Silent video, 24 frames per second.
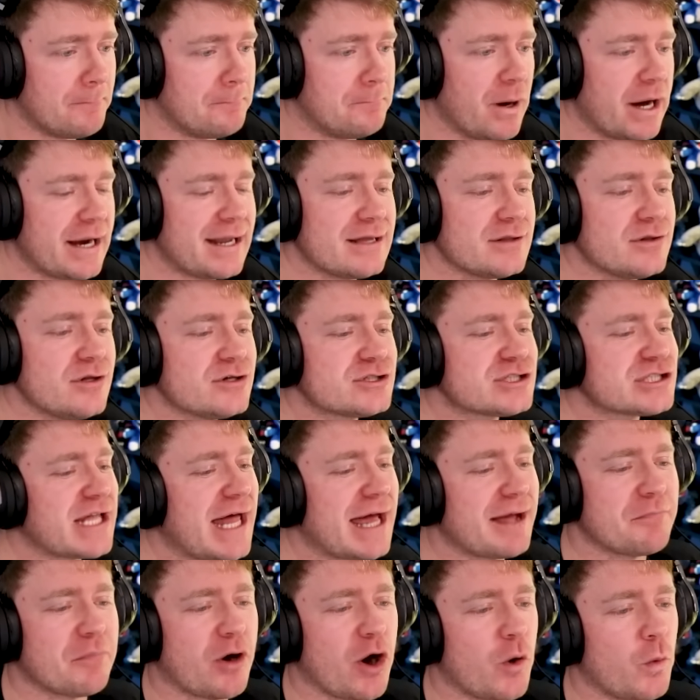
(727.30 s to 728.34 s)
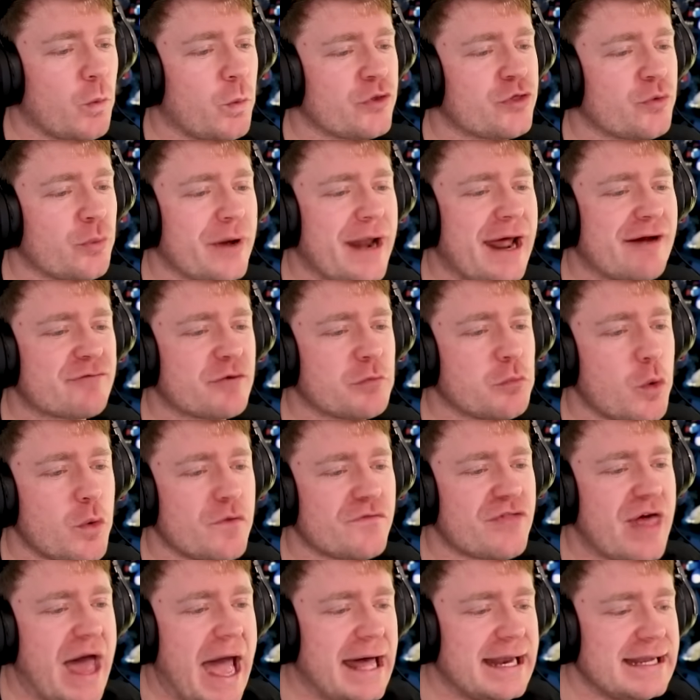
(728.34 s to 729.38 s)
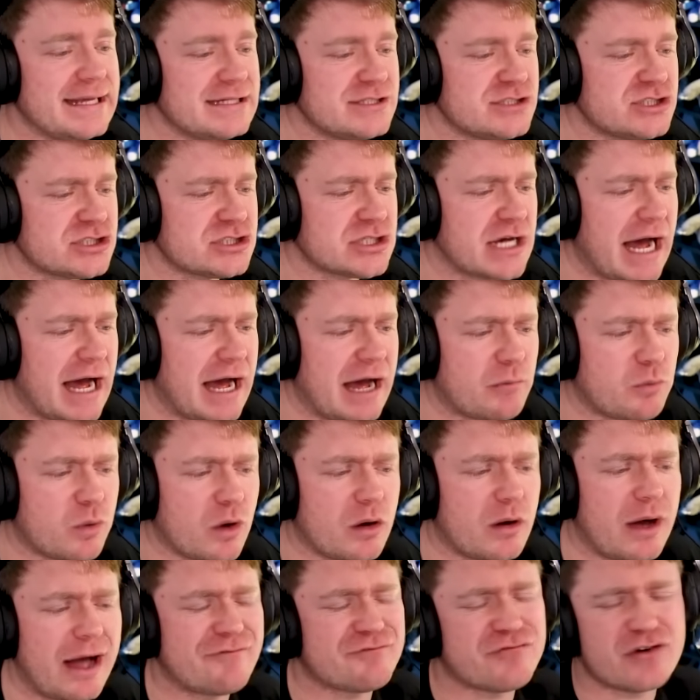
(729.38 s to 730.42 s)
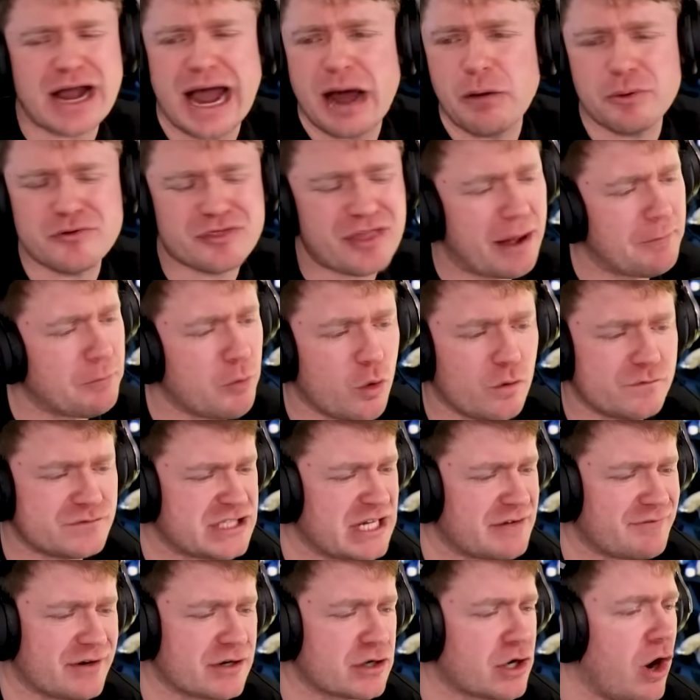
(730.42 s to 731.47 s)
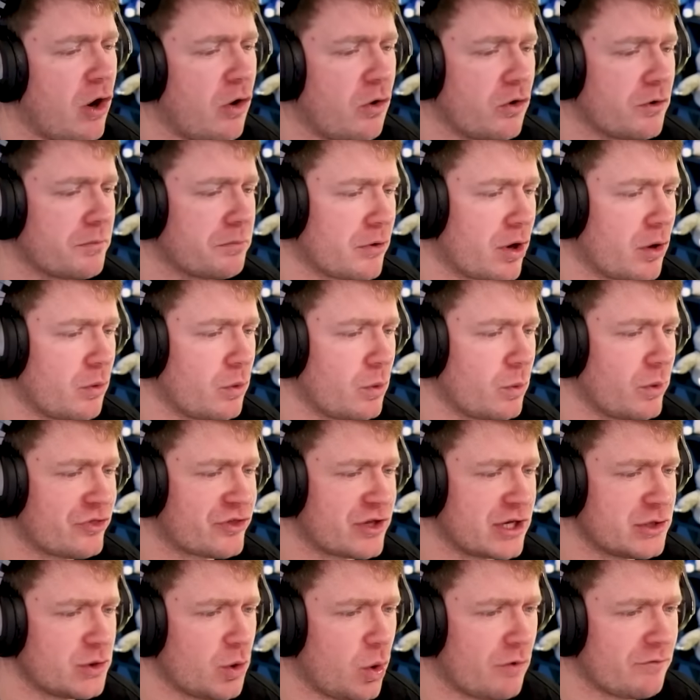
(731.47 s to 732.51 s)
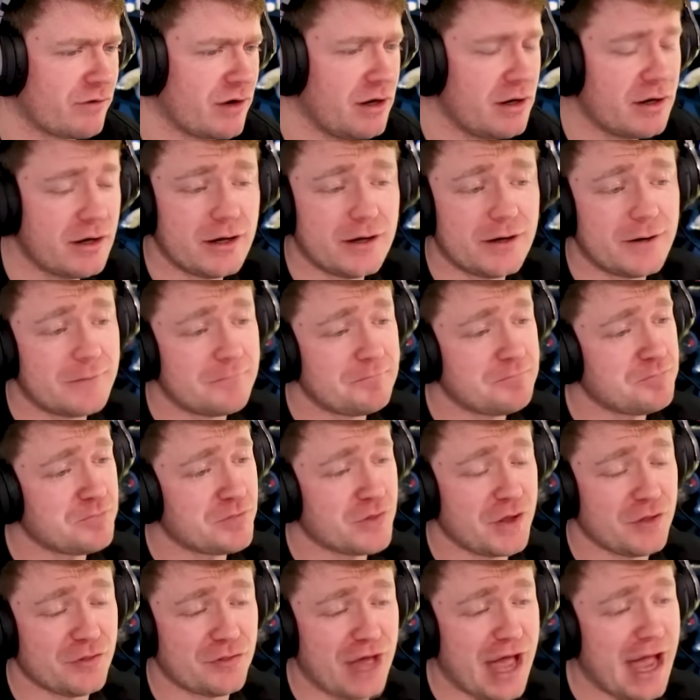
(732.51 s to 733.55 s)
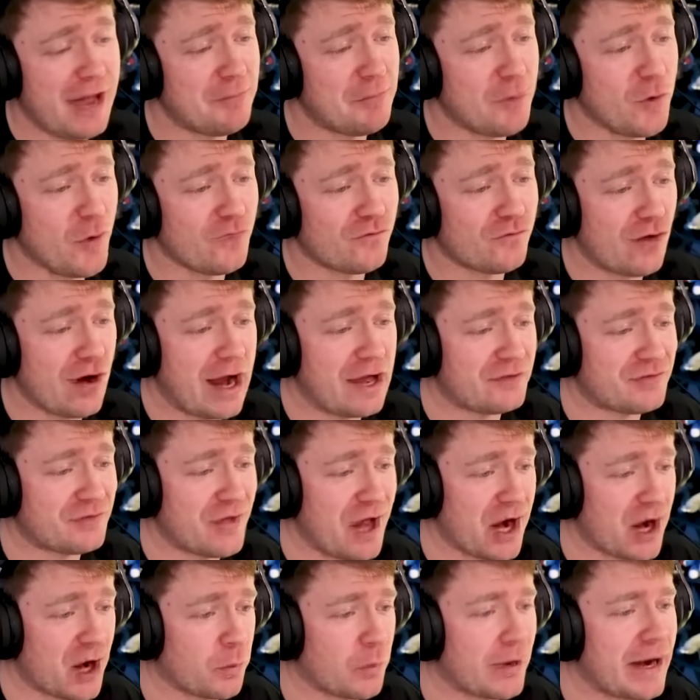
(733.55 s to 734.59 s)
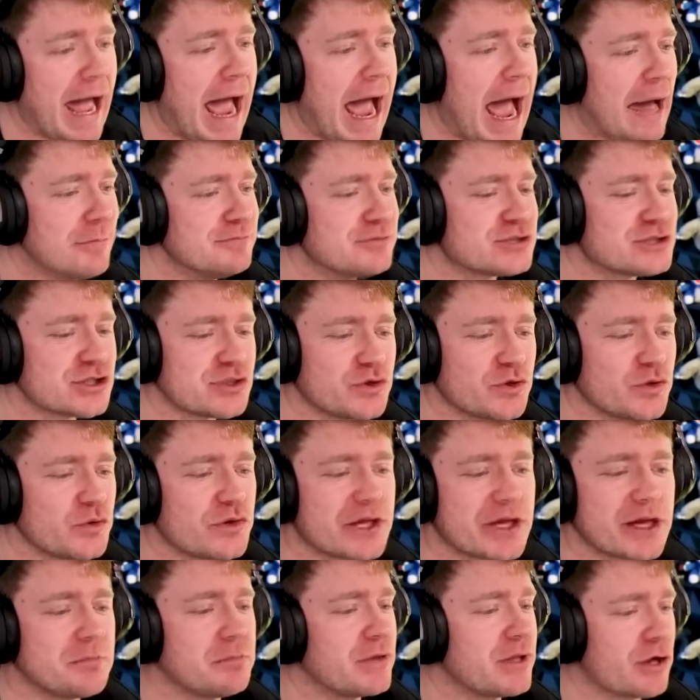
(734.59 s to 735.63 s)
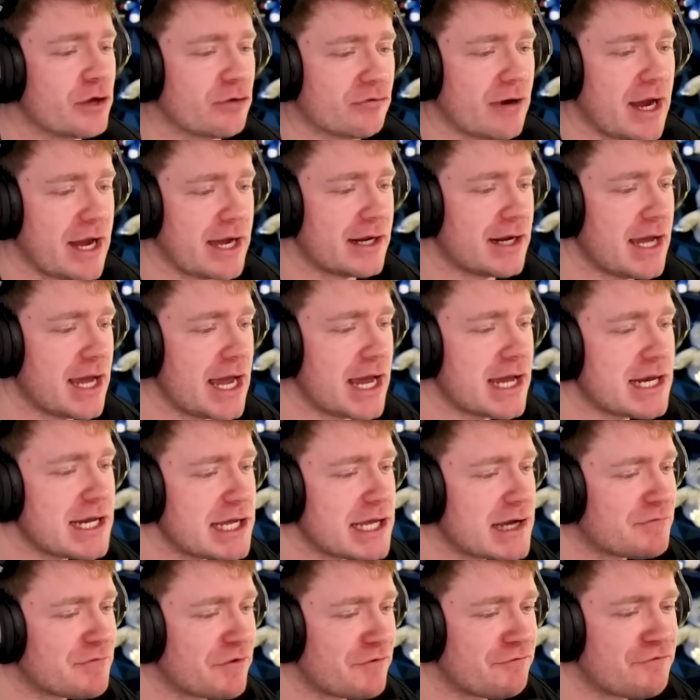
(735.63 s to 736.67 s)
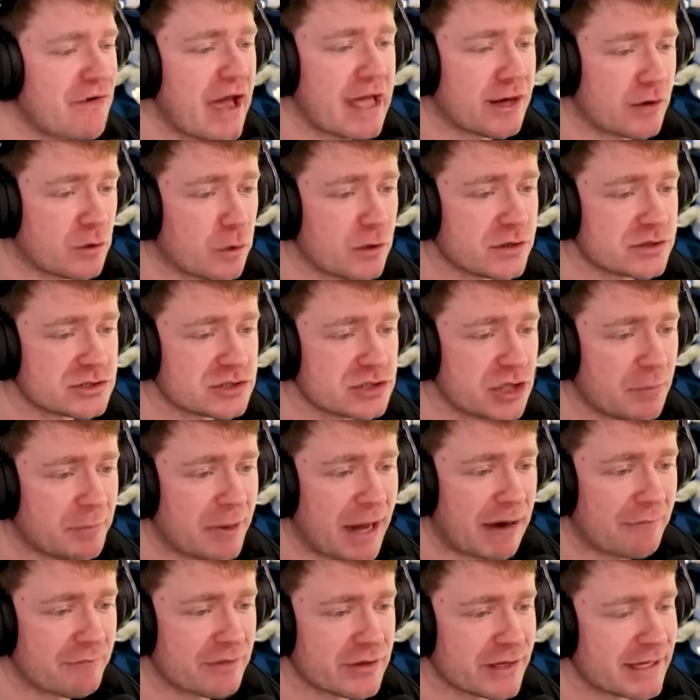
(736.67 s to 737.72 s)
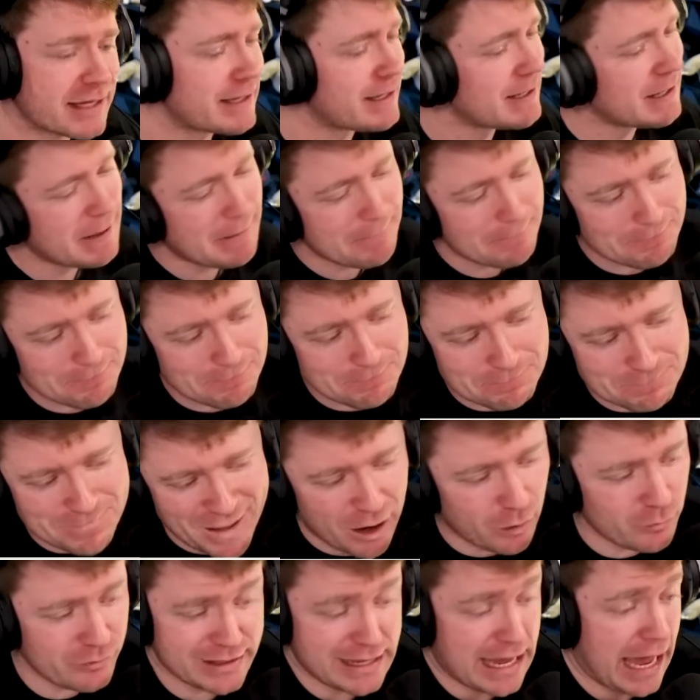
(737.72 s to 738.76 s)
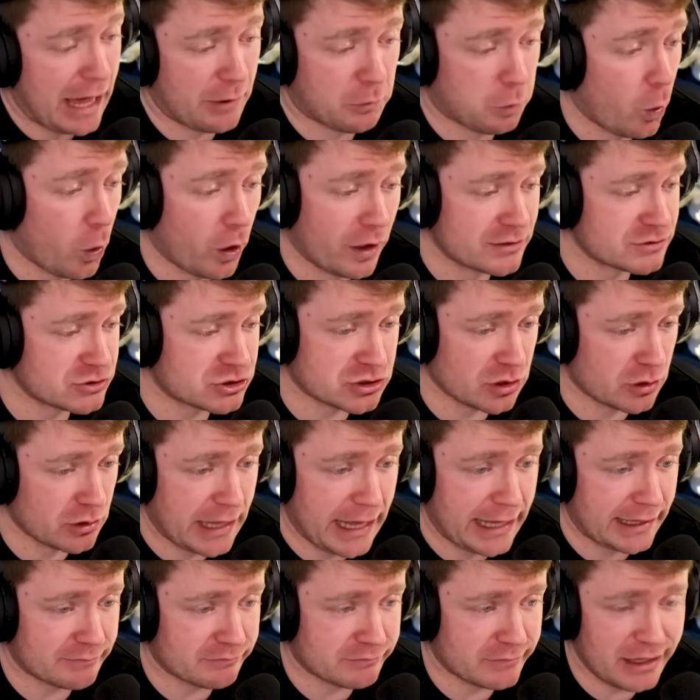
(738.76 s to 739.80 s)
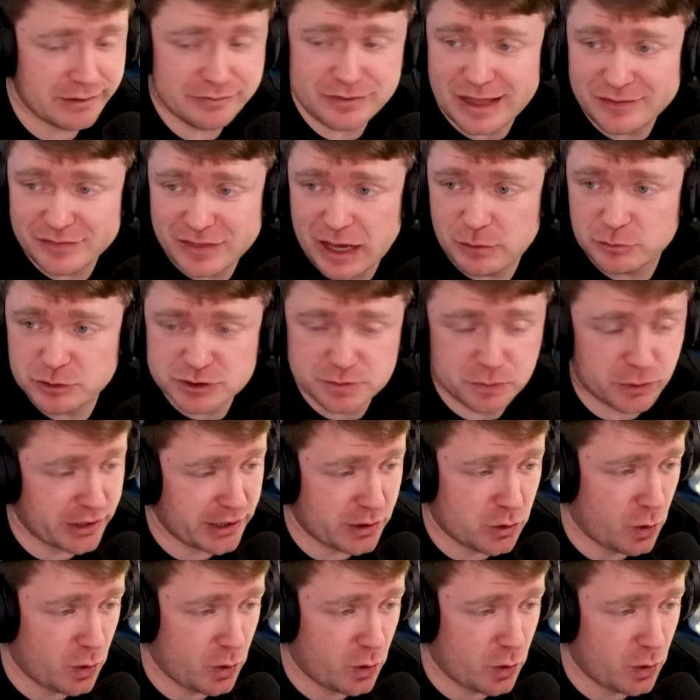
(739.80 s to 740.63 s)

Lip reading: But it looks like, bro, with whatever move that is, I forgot what that move's even called, bro, with Ghidorah. That move right there would absolutely obliterate any of the fake ones, apparently. I only had one, so, like, that was pretty